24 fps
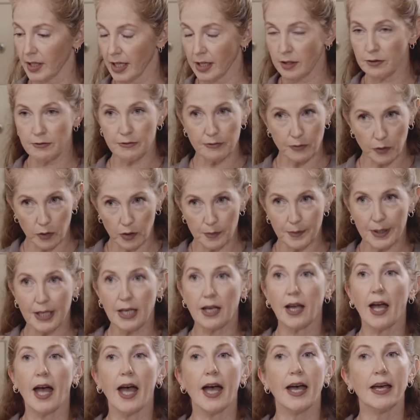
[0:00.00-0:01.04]

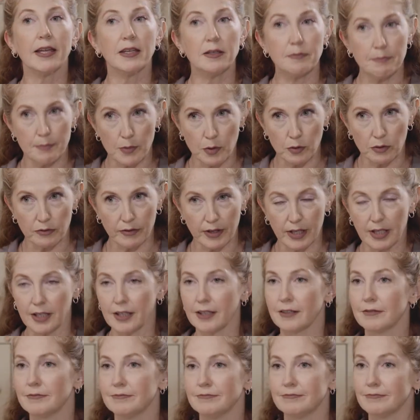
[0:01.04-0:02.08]
Informing and
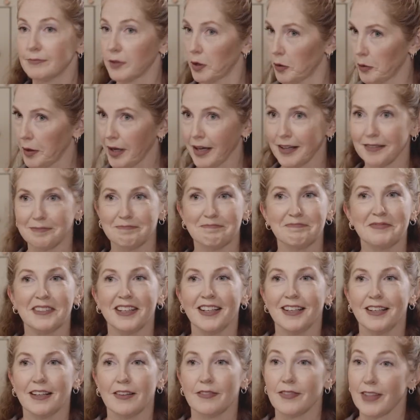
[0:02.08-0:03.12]
motivating. Okay,
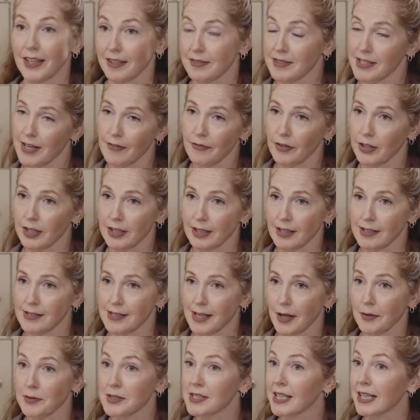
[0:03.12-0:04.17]
that definitely
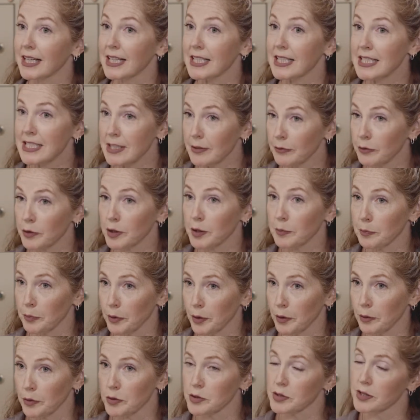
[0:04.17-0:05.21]
sounds like a different
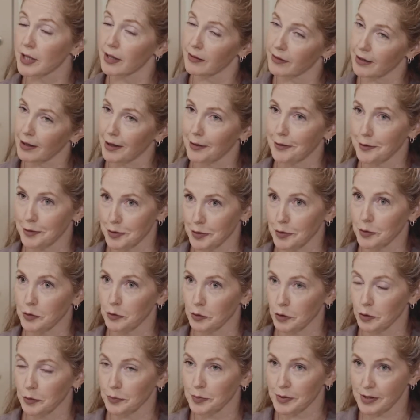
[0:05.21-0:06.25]
approach than the other two
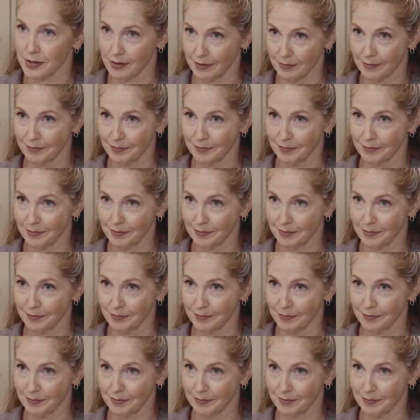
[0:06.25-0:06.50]
groups.